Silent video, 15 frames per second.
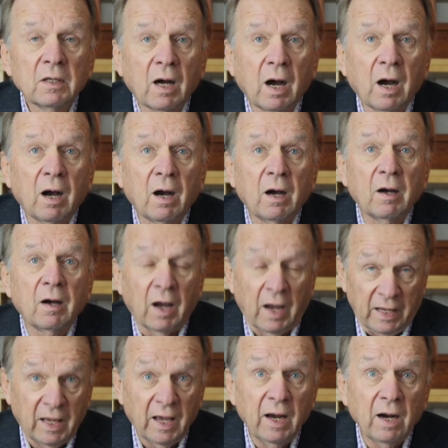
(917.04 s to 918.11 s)
Uh,
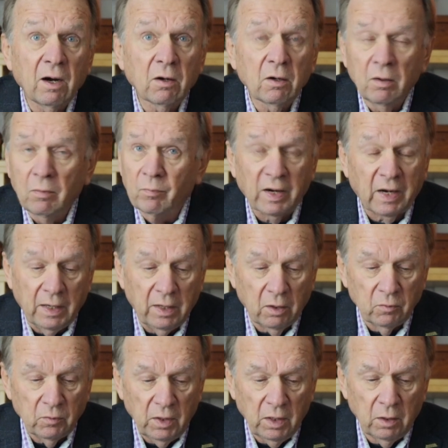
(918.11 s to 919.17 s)
I care, but I
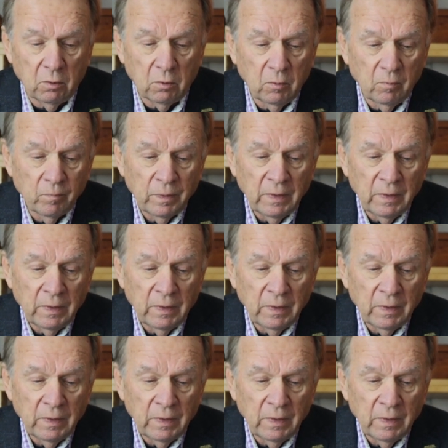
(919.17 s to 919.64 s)
don't know.